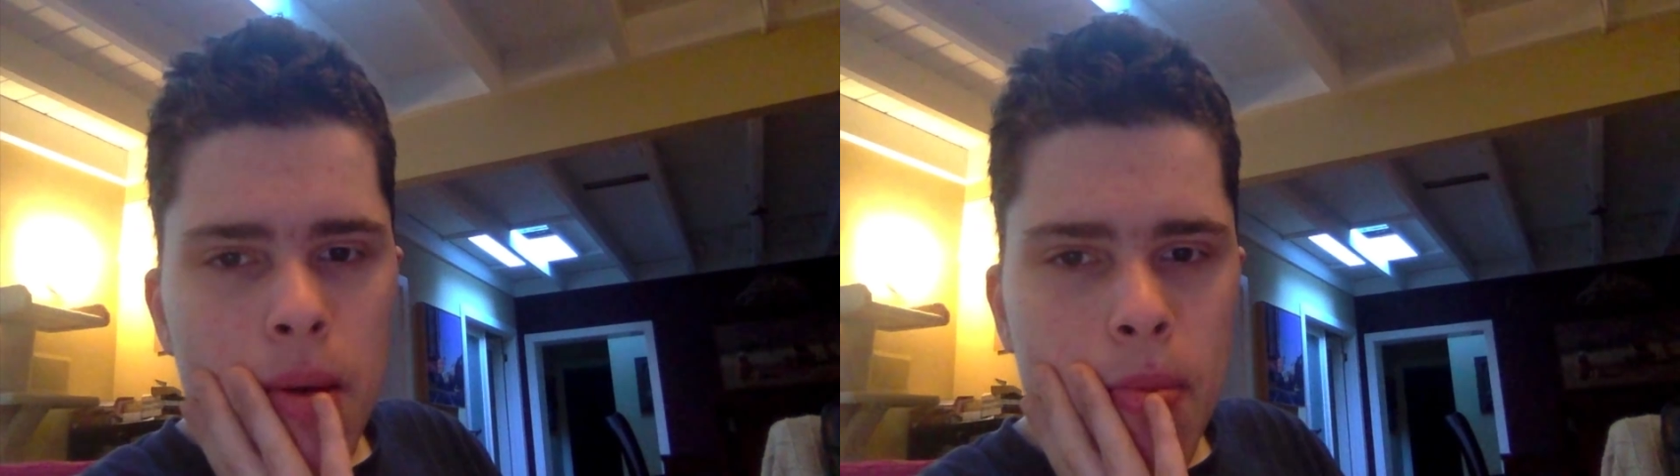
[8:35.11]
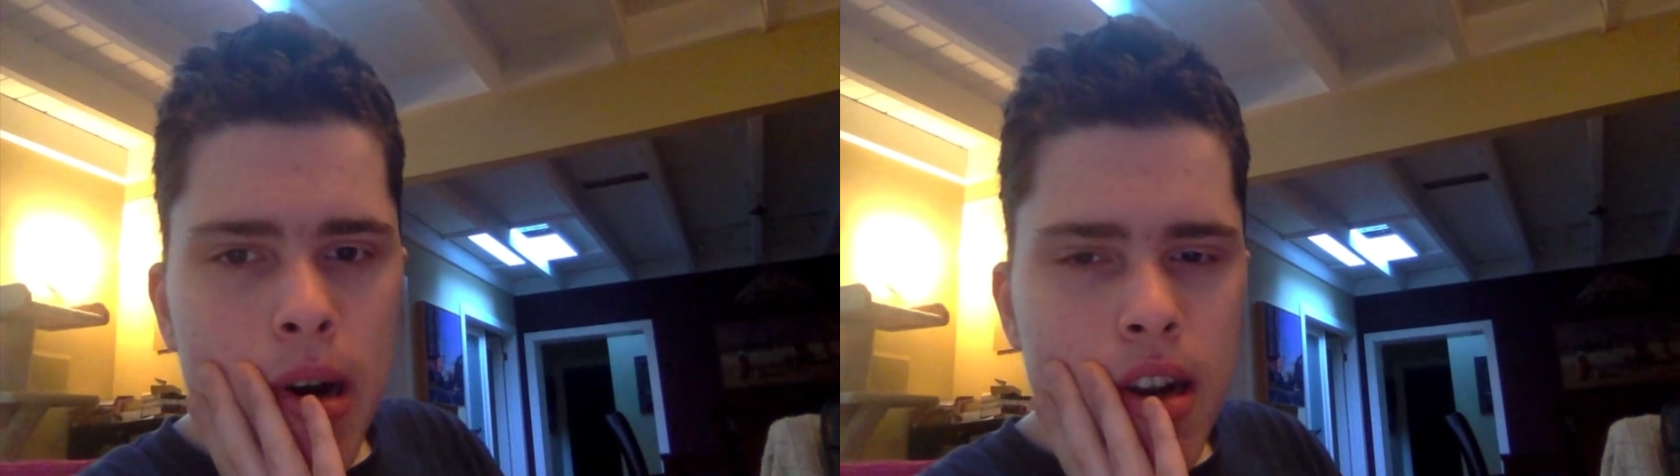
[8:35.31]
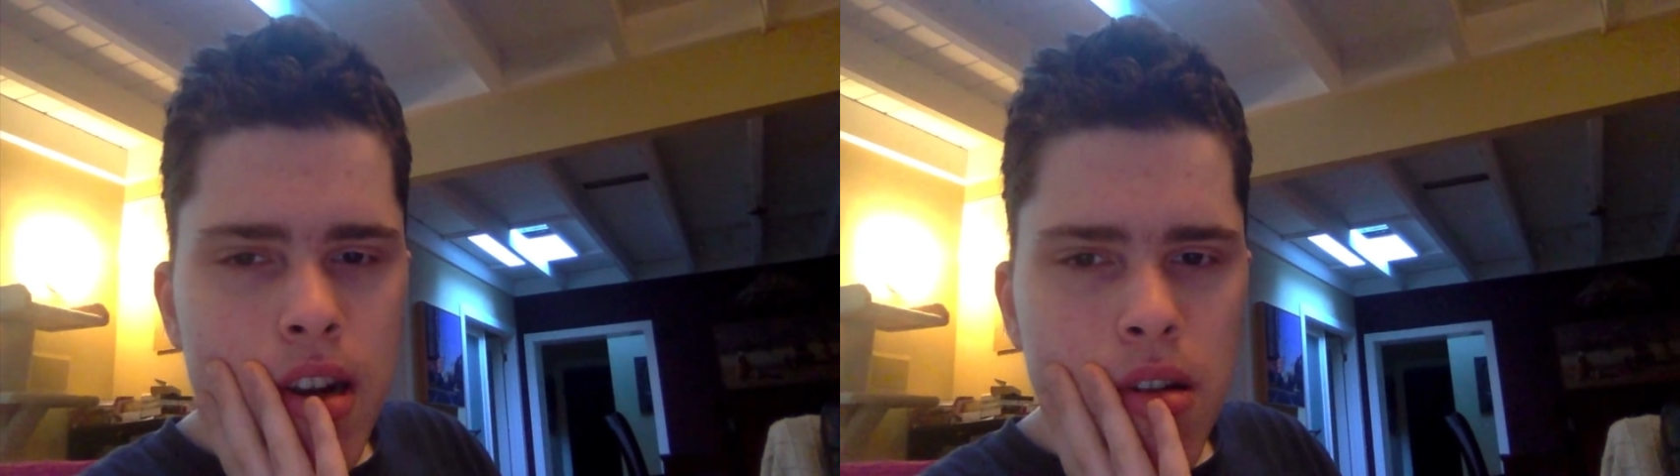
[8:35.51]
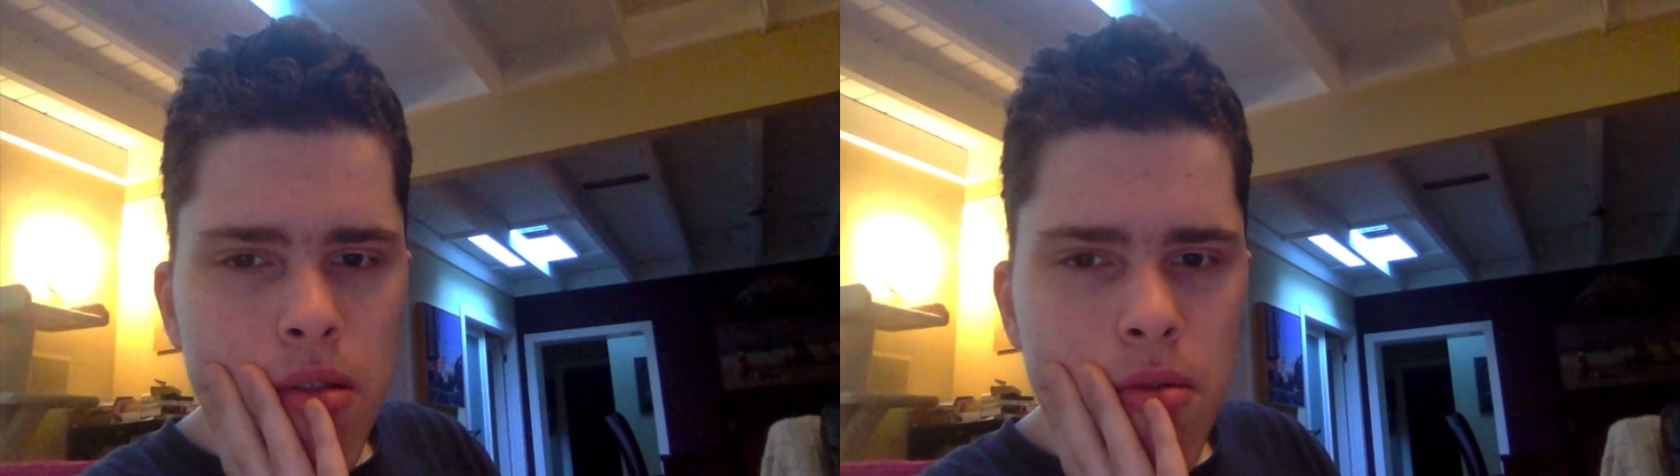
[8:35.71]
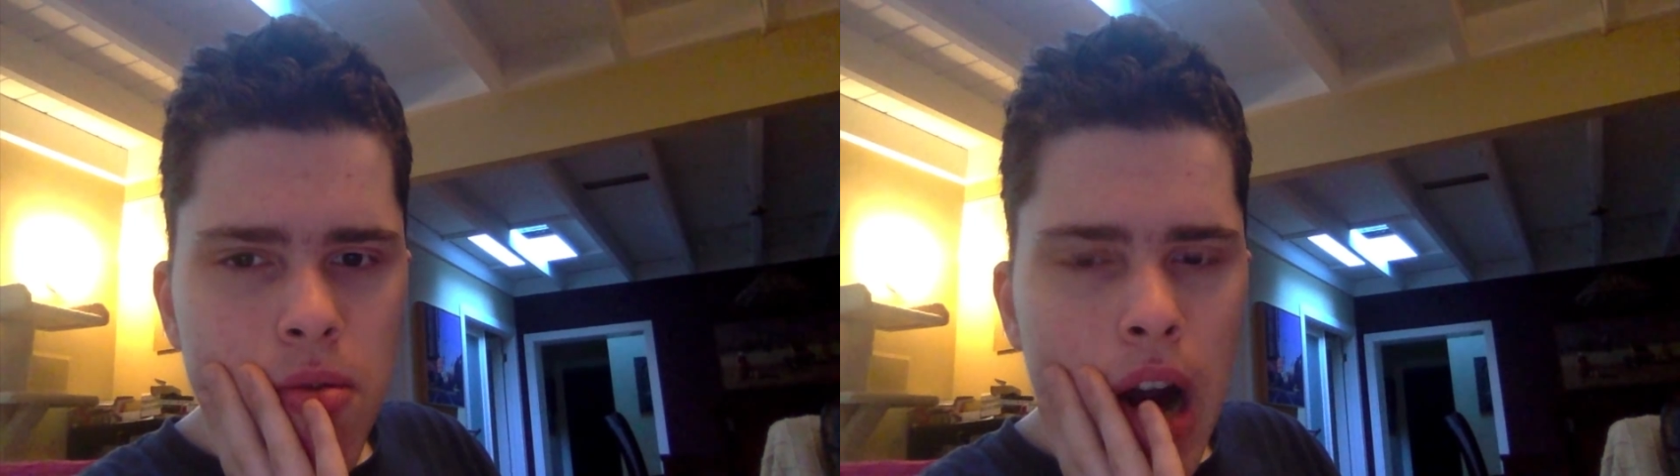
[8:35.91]
but
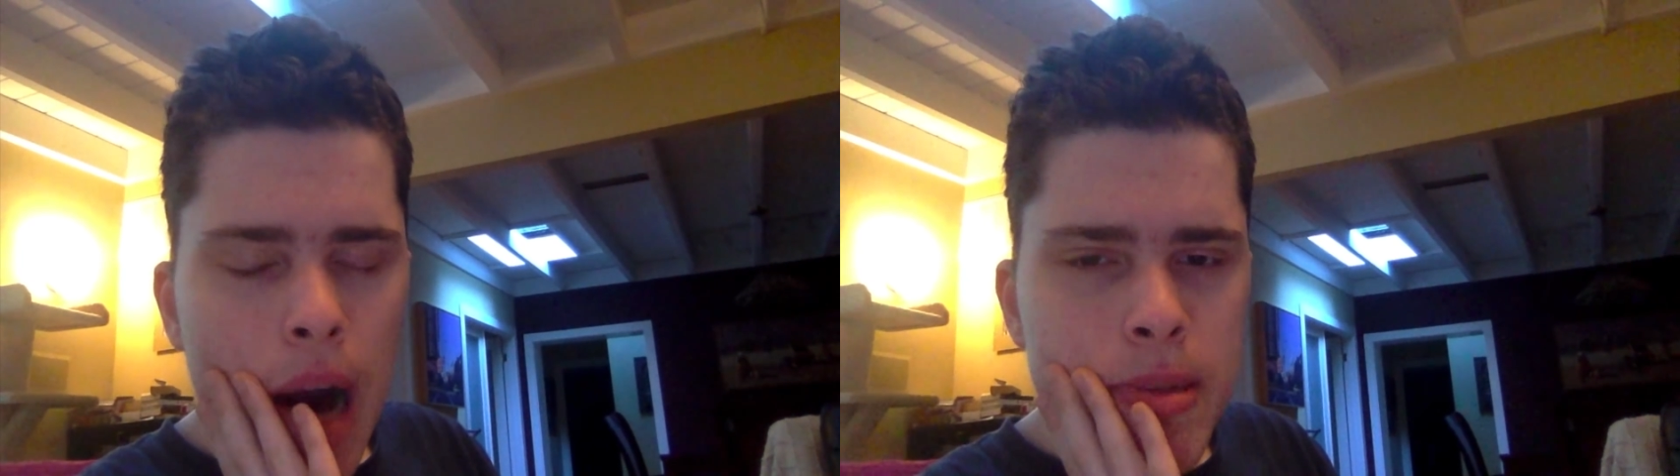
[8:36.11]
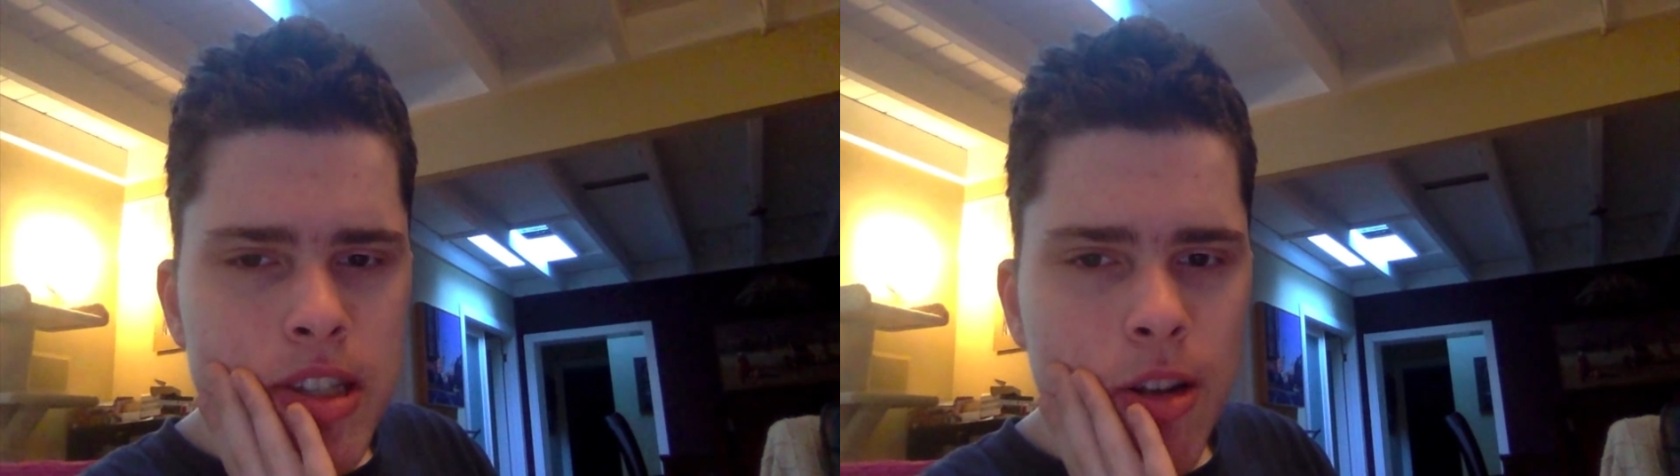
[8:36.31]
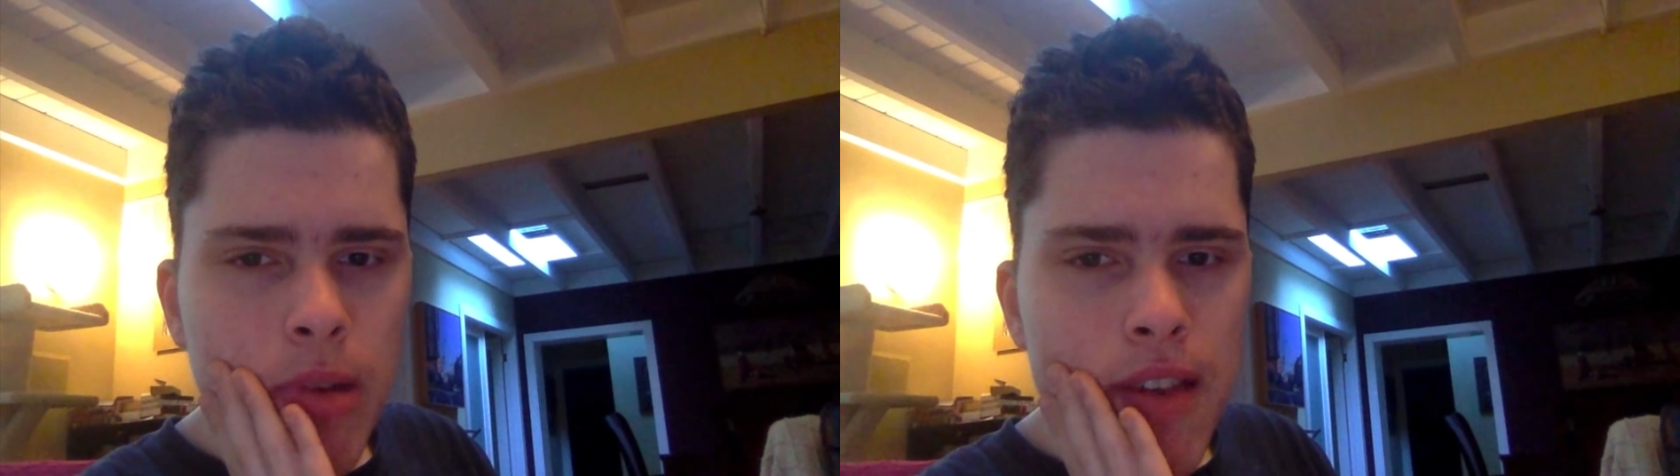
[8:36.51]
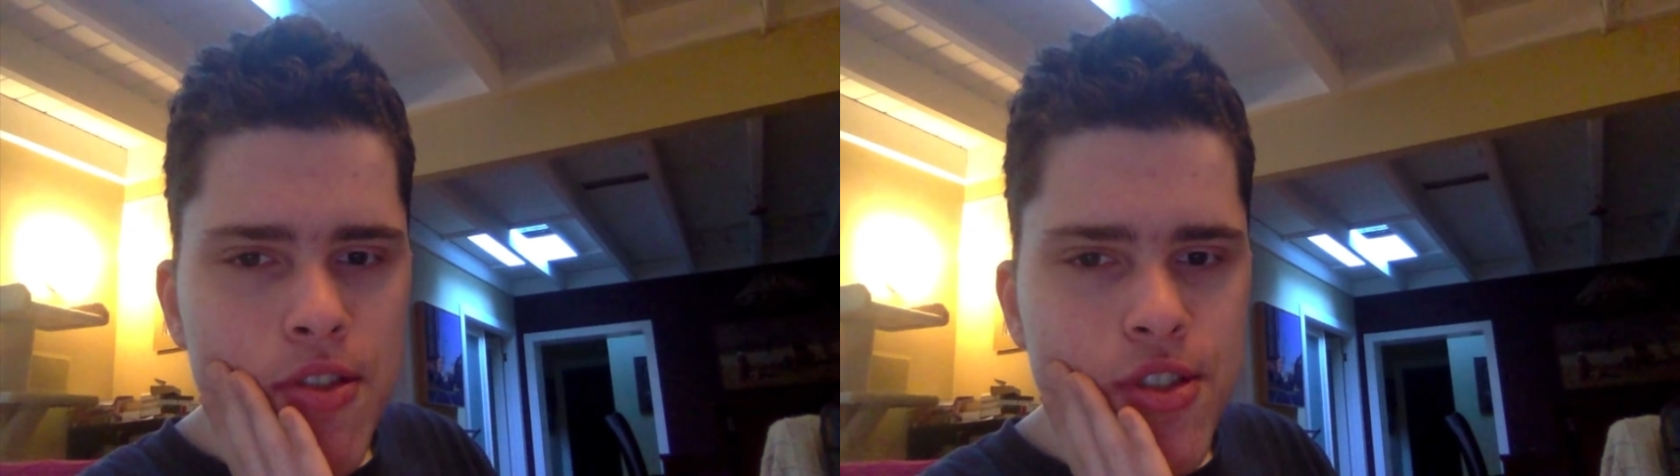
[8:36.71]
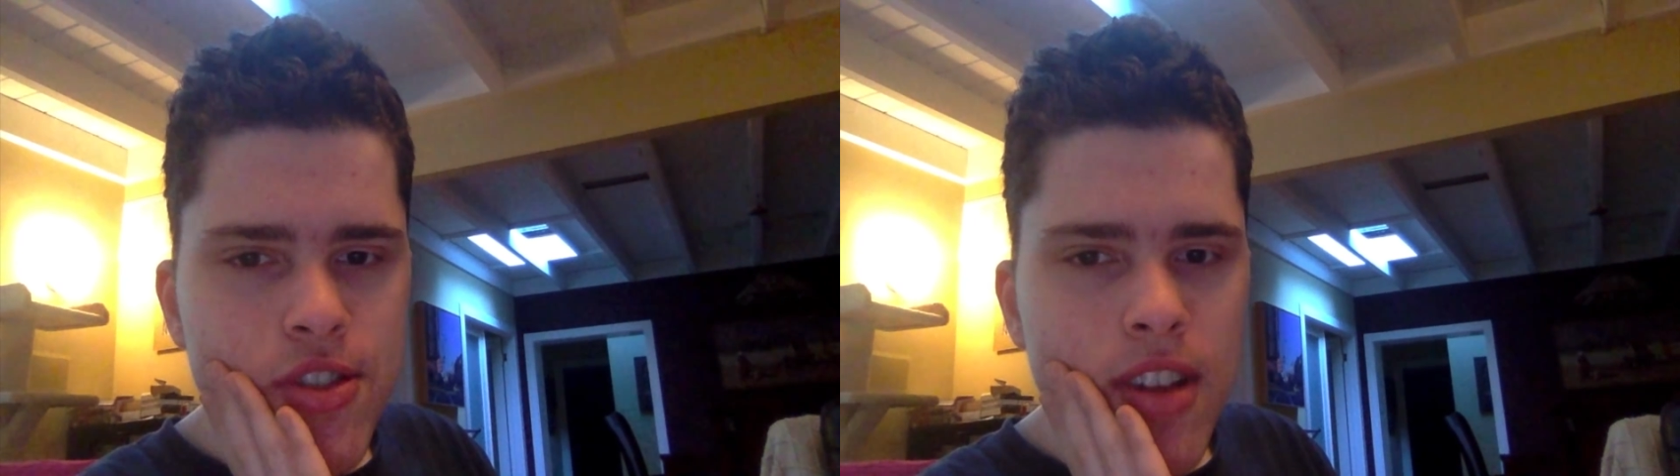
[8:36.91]
homicidal behavior is